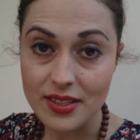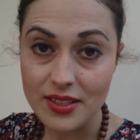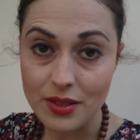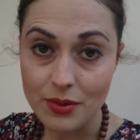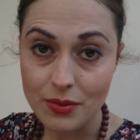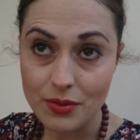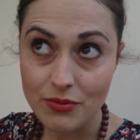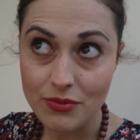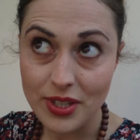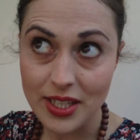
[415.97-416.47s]
I
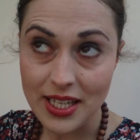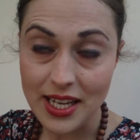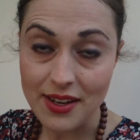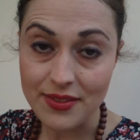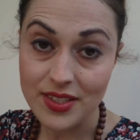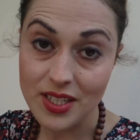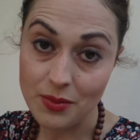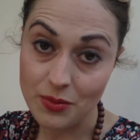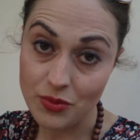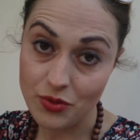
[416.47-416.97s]
don't really
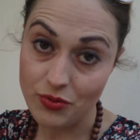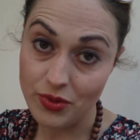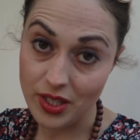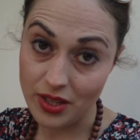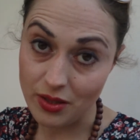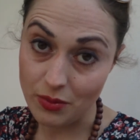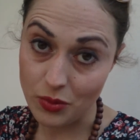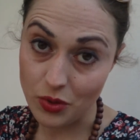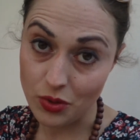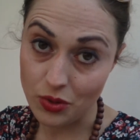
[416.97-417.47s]
have time to read them